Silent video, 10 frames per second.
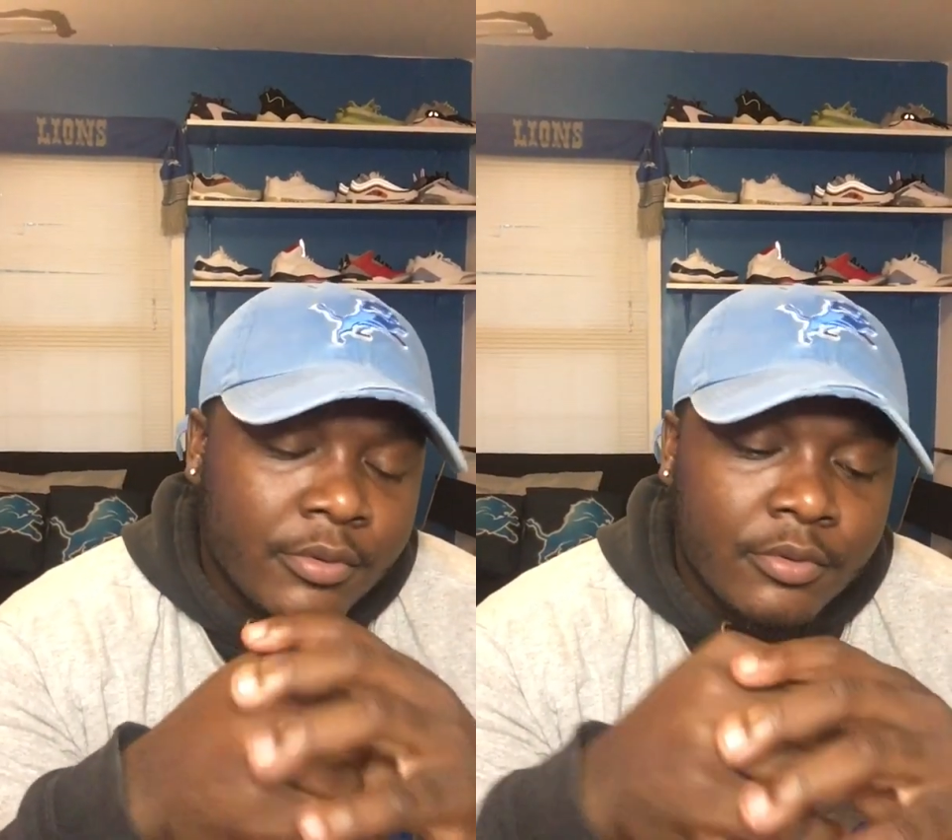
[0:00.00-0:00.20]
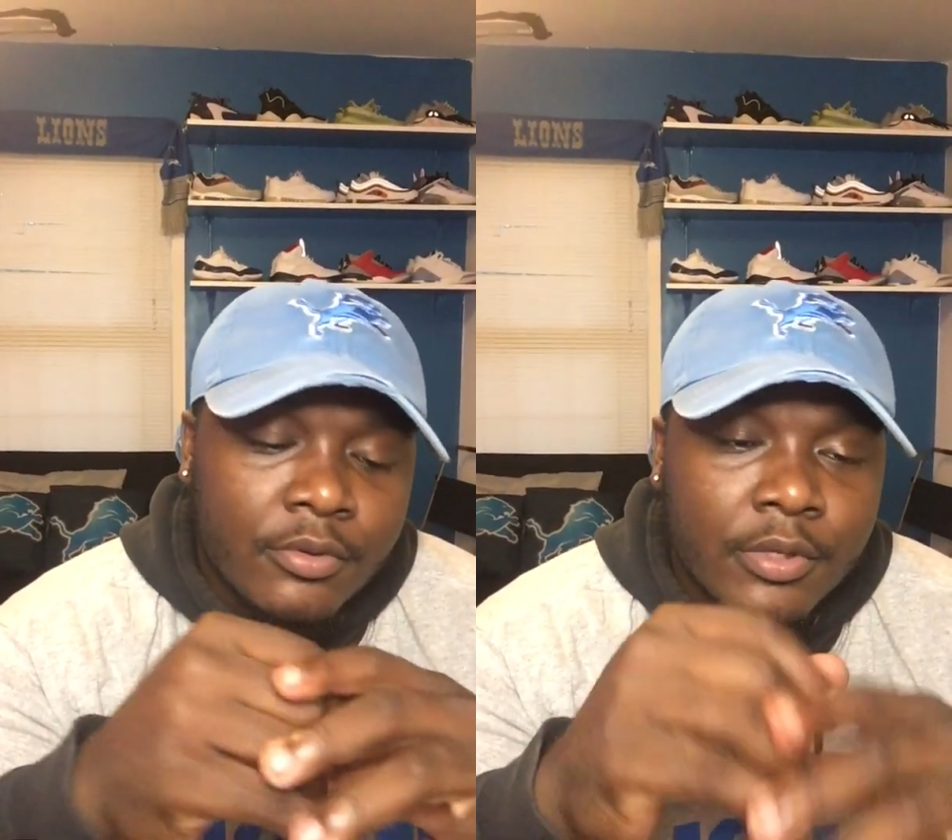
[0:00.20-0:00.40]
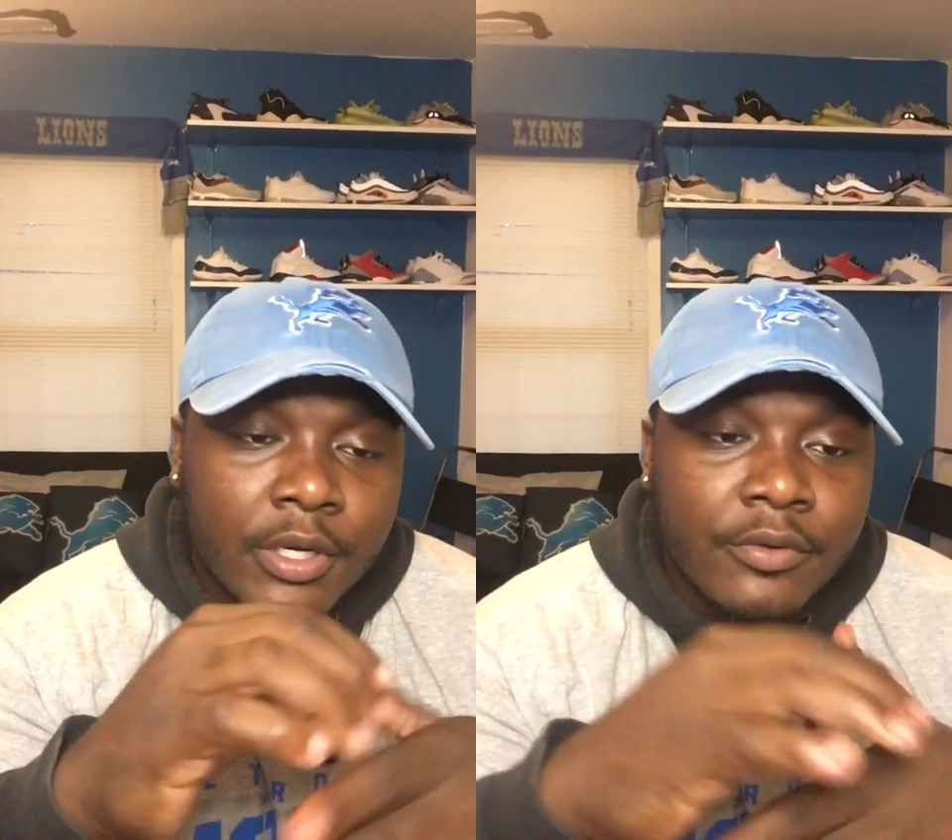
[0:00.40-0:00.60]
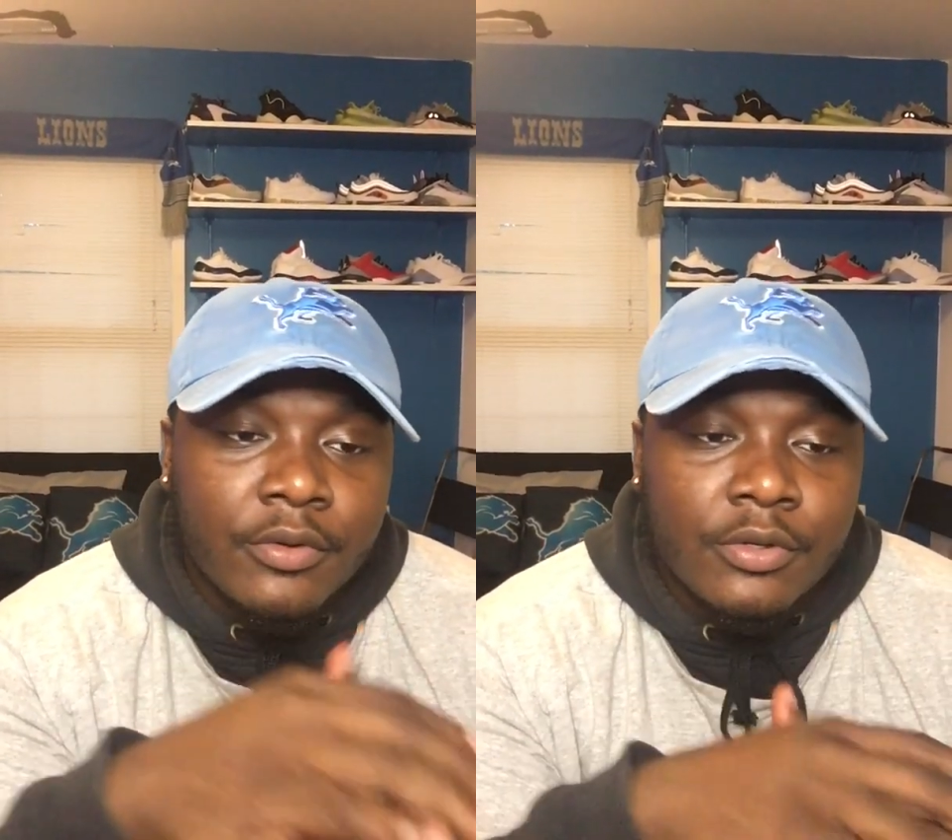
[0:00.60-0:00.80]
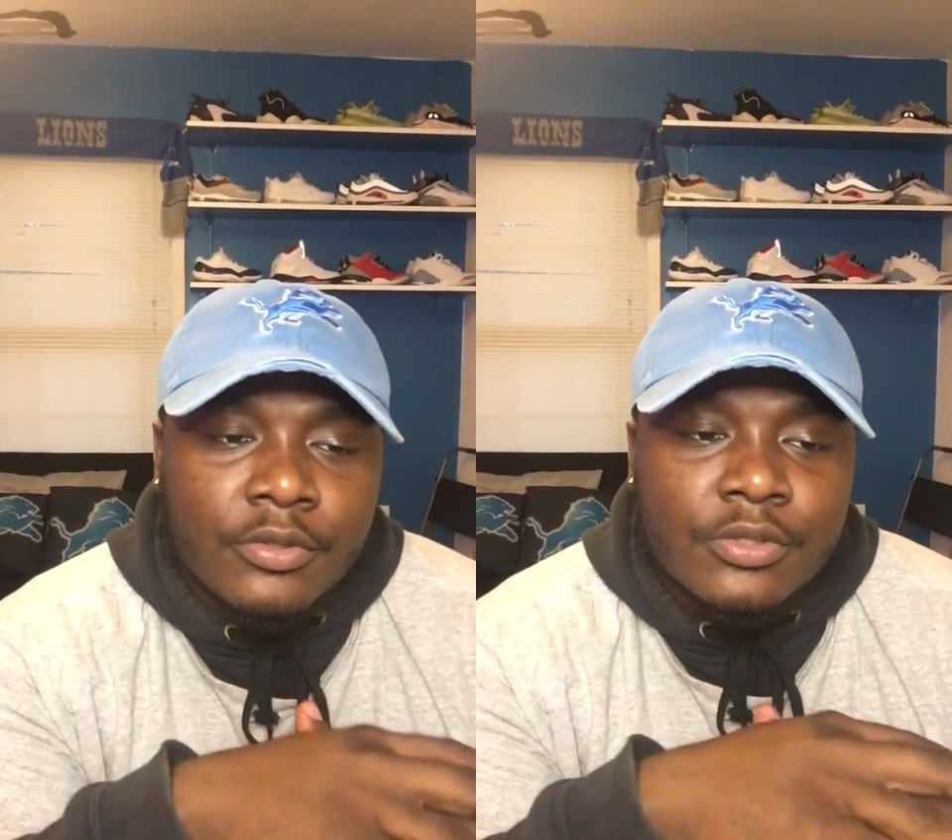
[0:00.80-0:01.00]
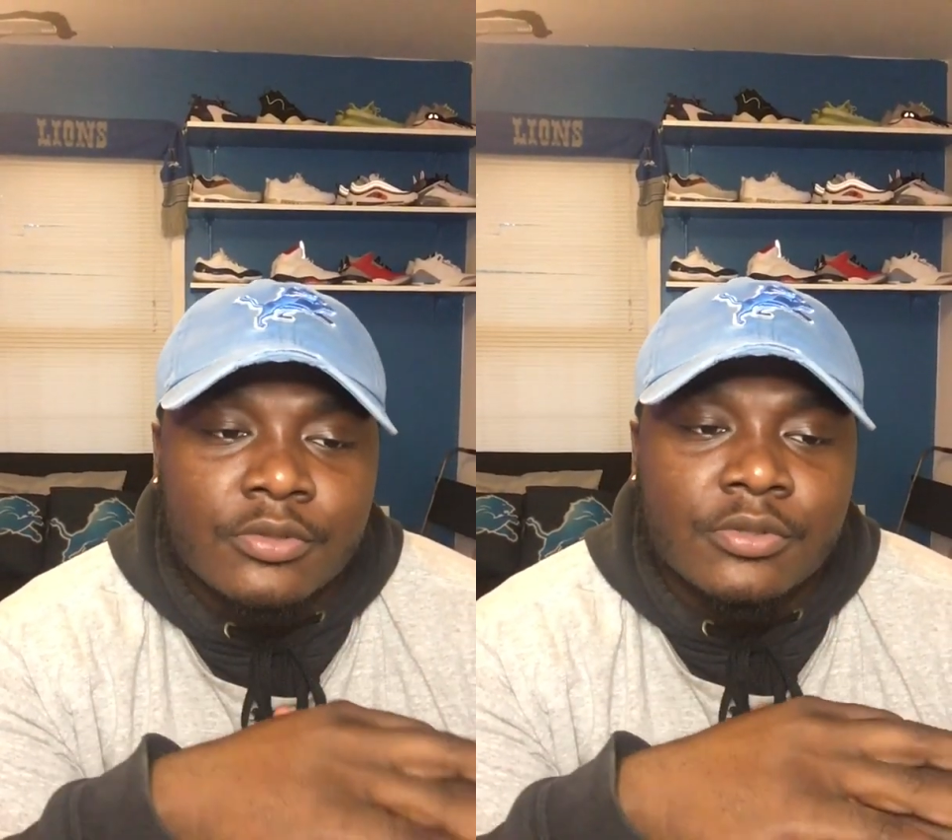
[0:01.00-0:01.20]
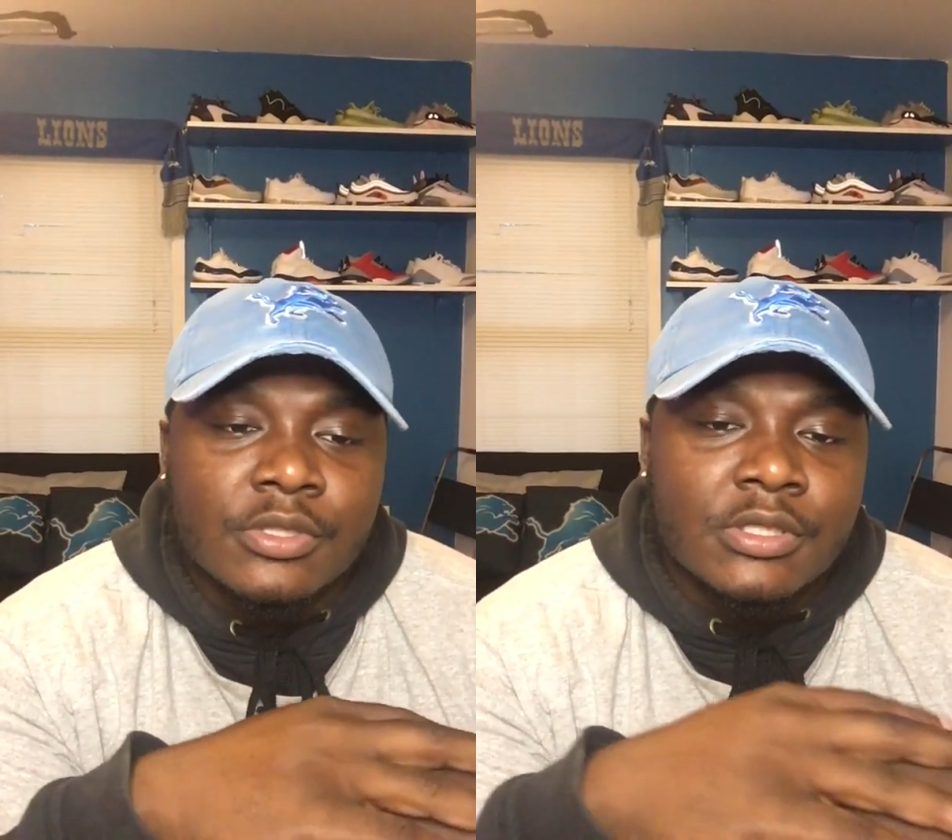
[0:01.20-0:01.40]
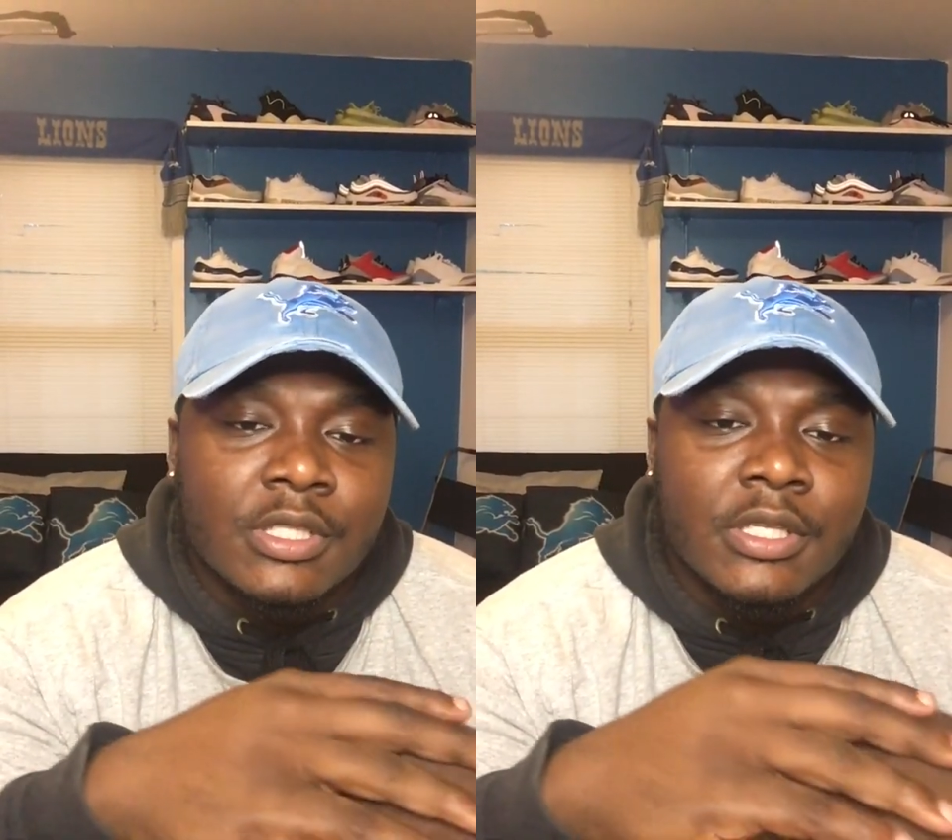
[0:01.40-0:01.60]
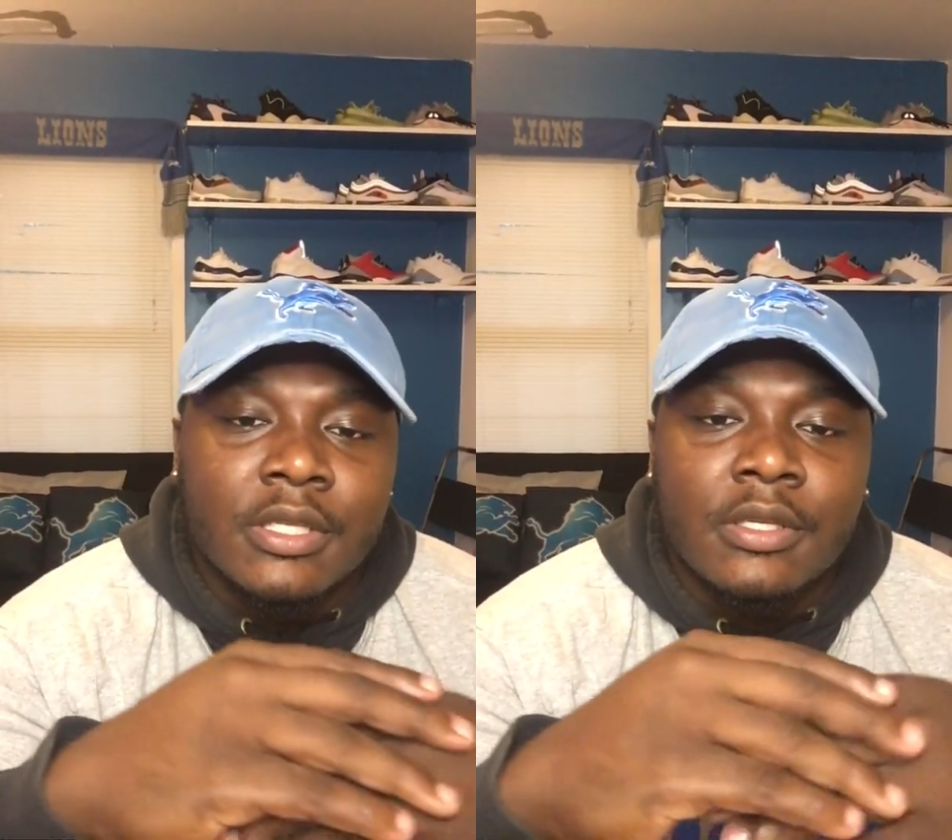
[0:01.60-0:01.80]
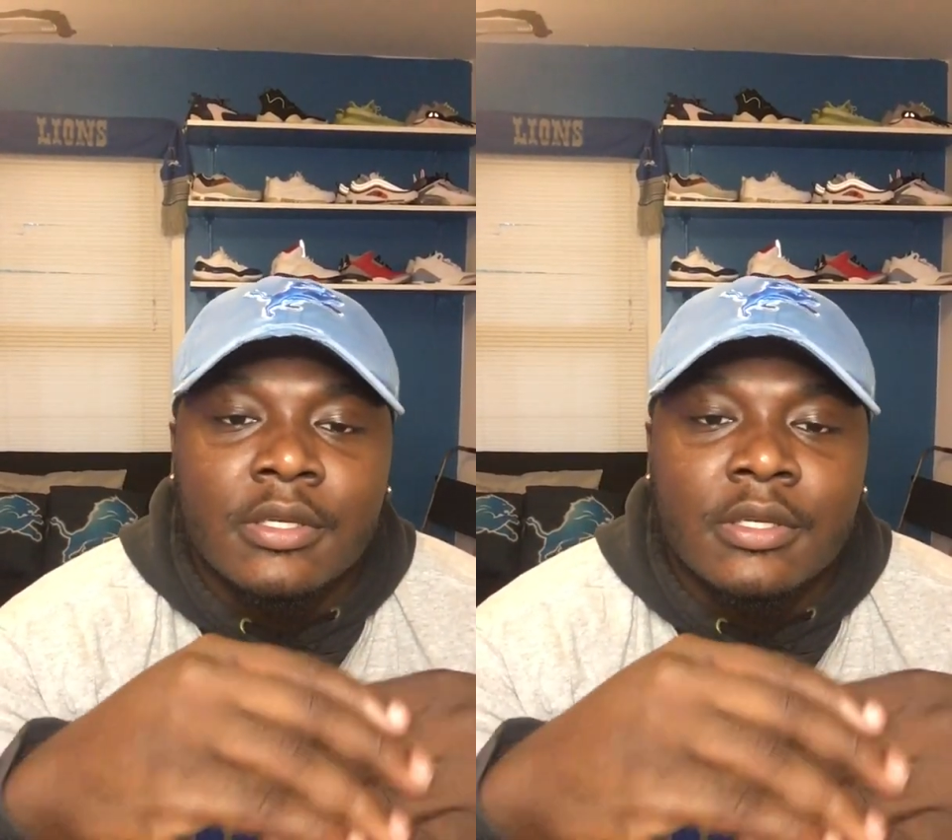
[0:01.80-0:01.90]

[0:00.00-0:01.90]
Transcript: or whatever. So it's just like,